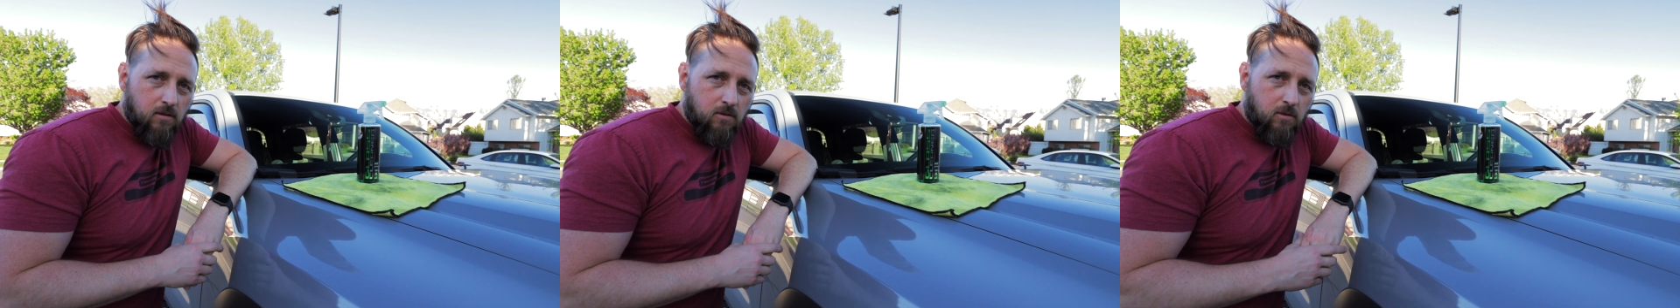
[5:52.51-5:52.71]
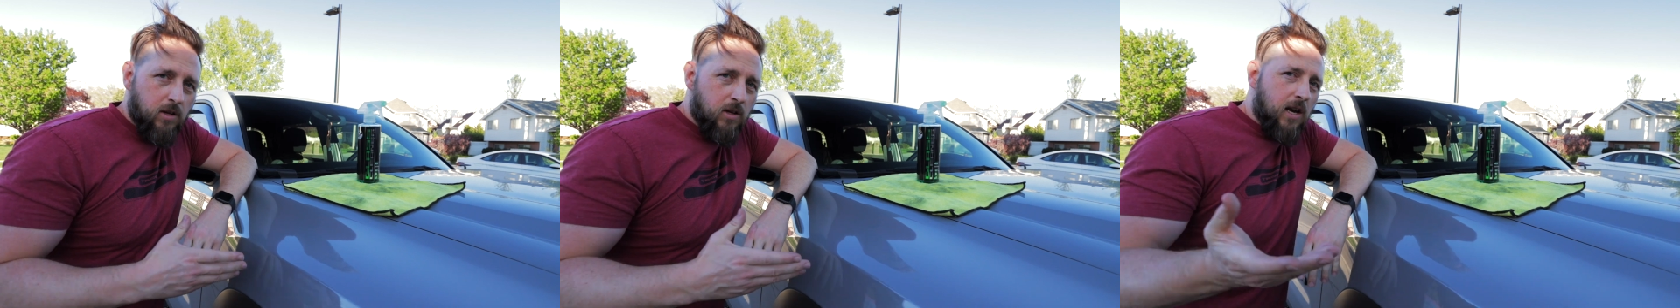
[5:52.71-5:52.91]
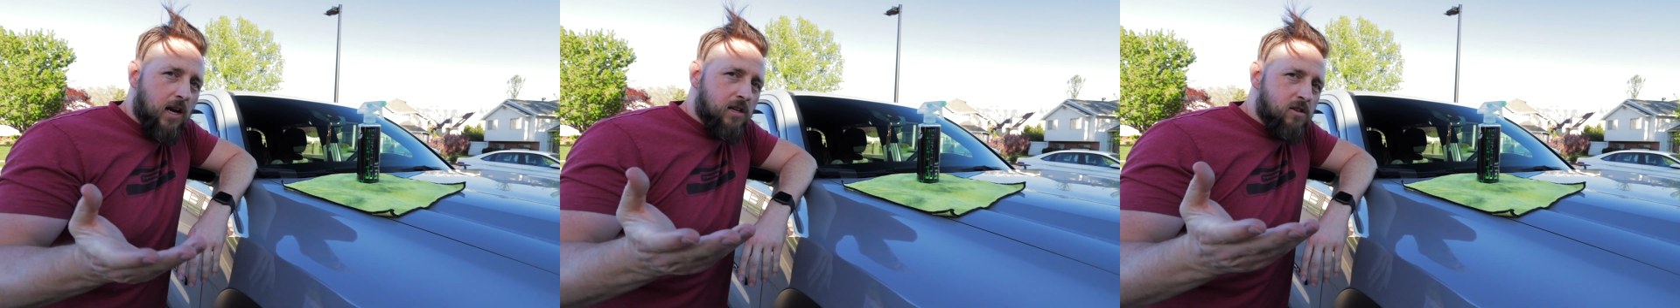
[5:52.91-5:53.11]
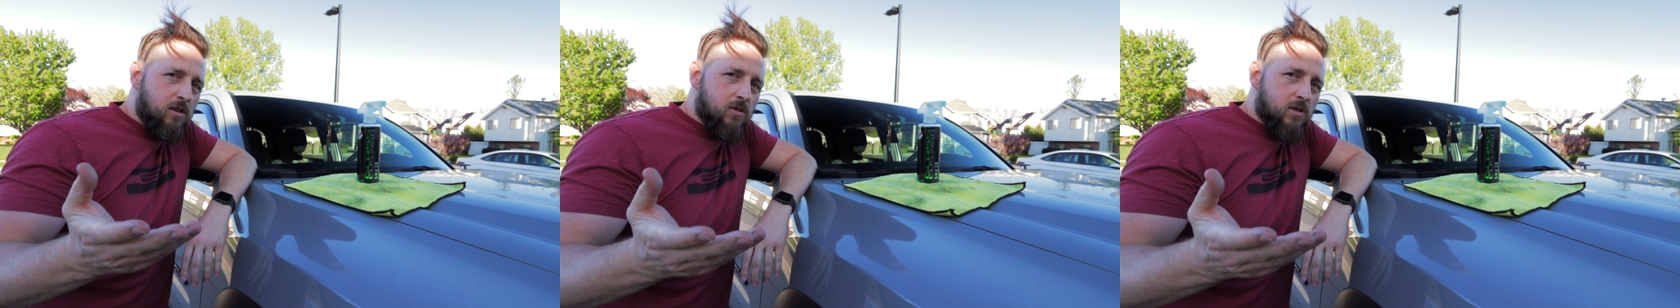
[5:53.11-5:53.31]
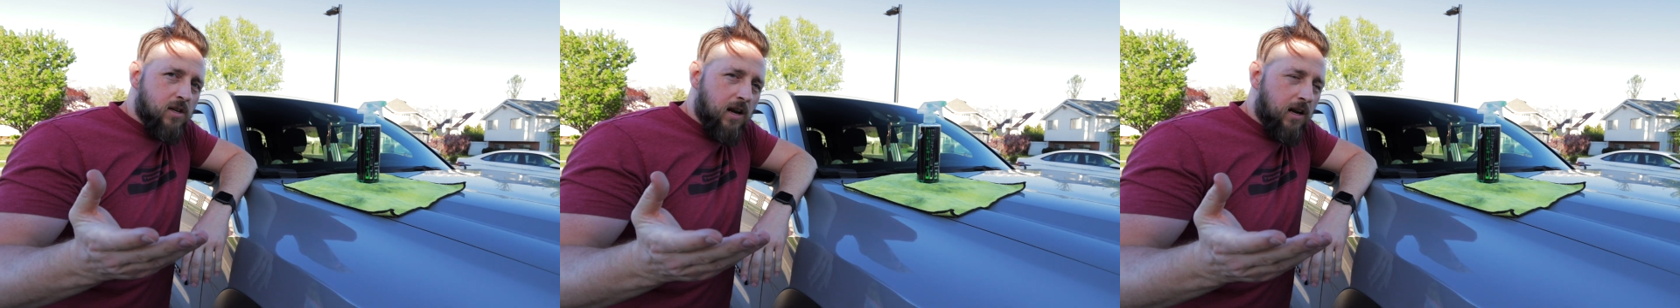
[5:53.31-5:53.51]
What are you guys
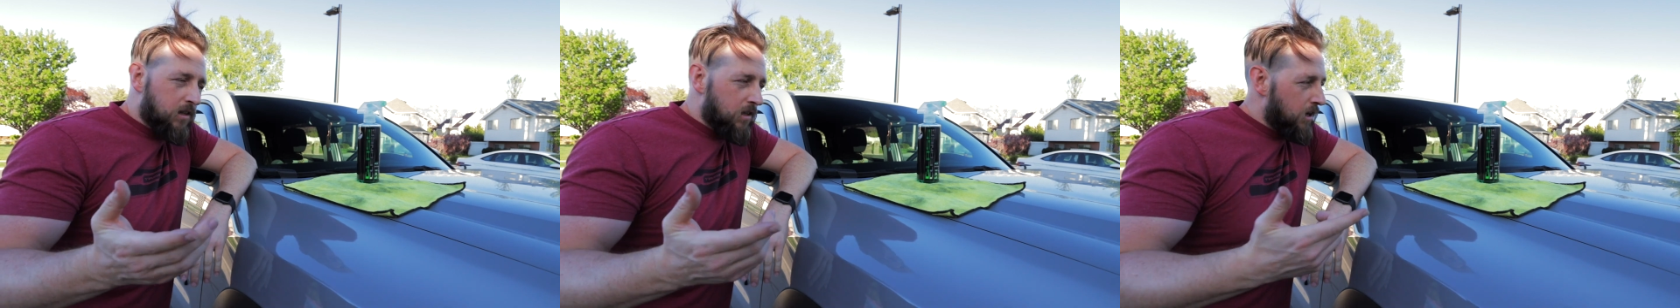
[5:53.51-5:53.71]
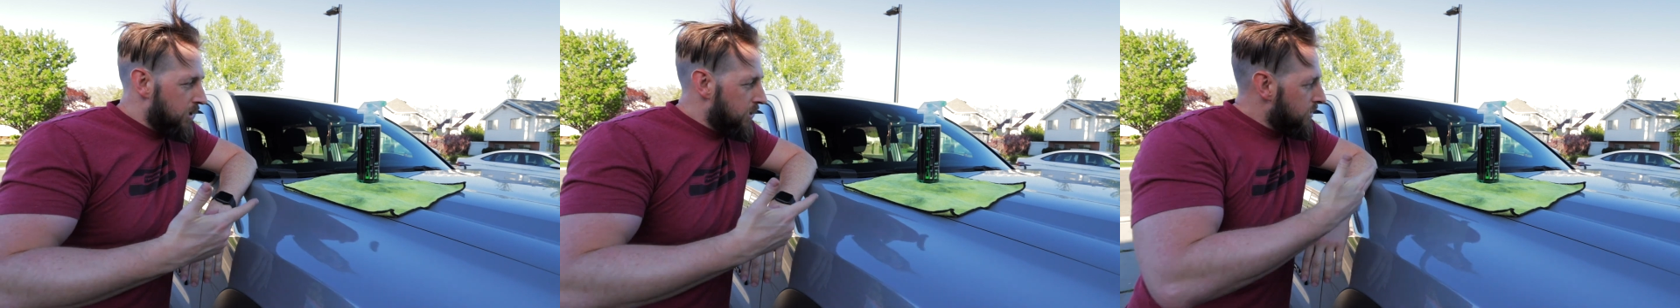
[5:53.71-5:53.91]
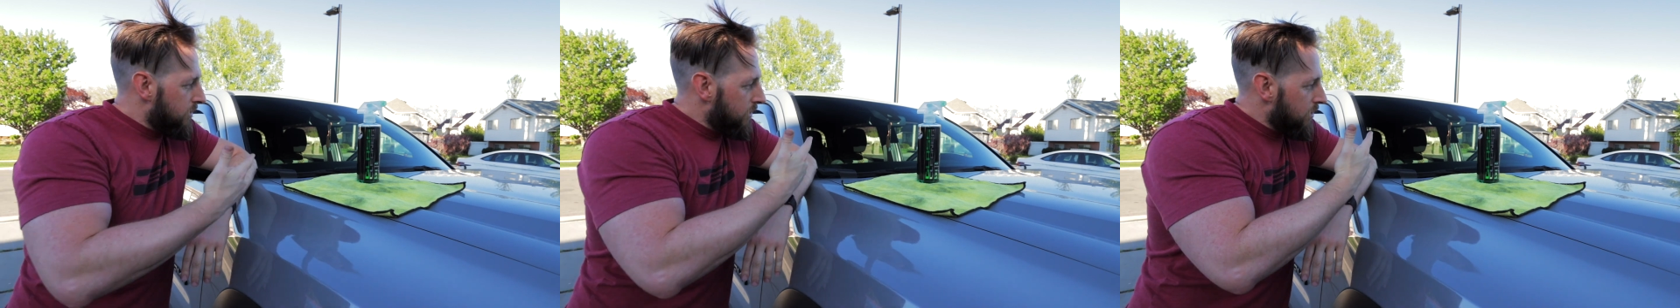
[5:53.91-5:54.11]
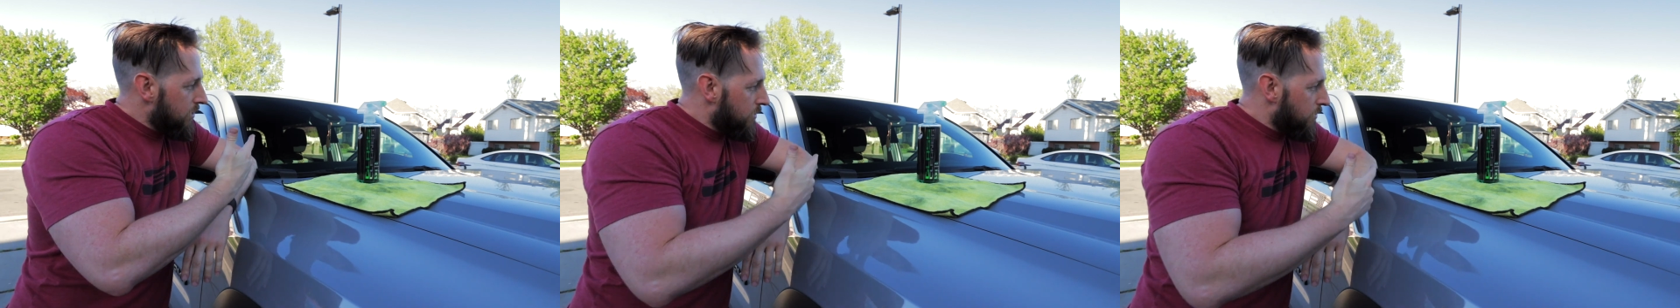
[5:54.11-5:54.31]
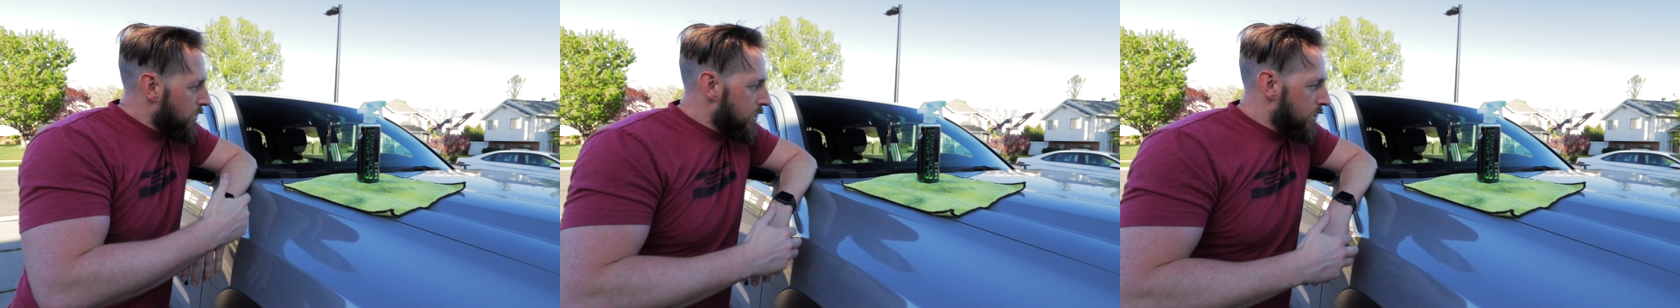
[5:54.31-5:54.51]
using out there to clean
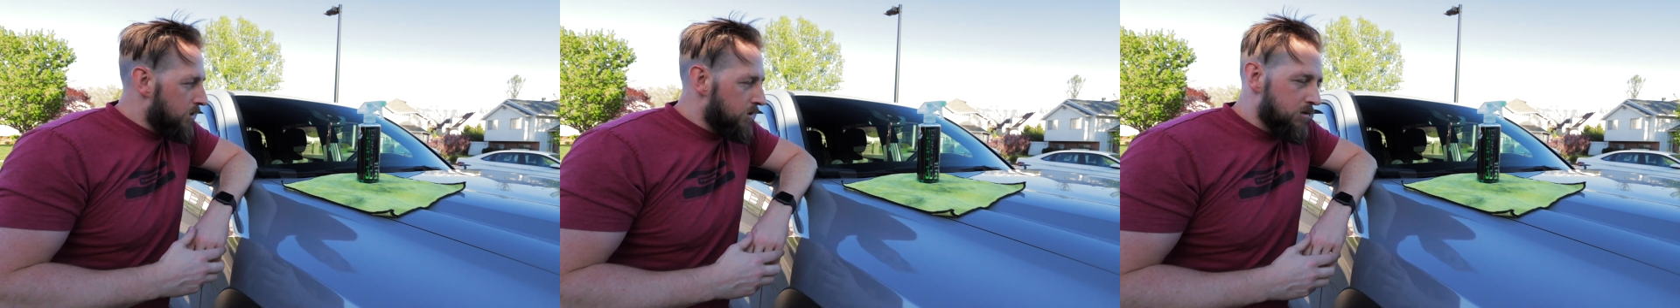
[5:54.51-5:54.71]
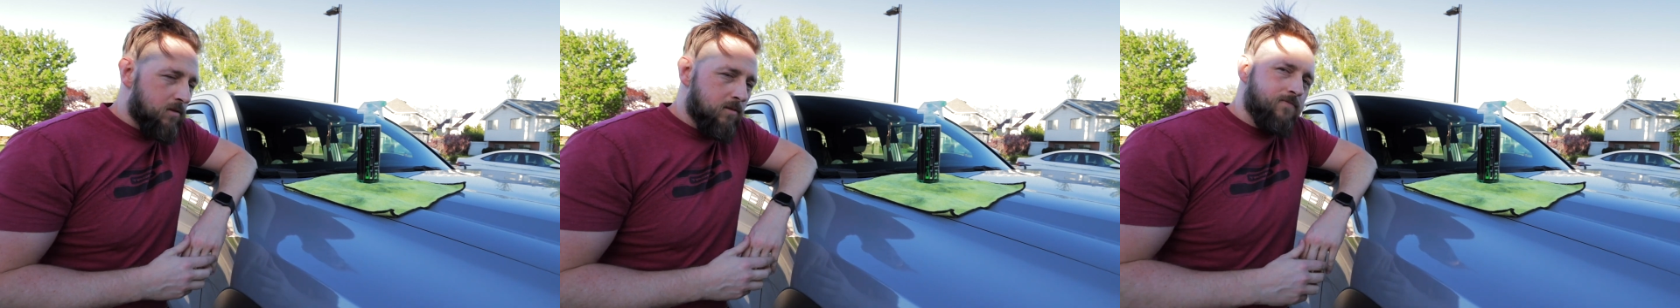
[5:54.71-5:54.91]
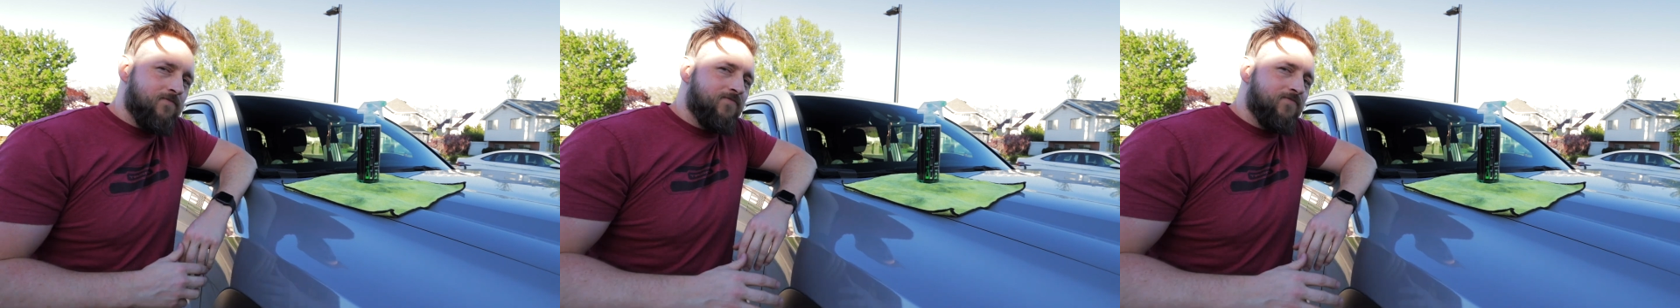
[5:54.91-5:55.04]
your windows?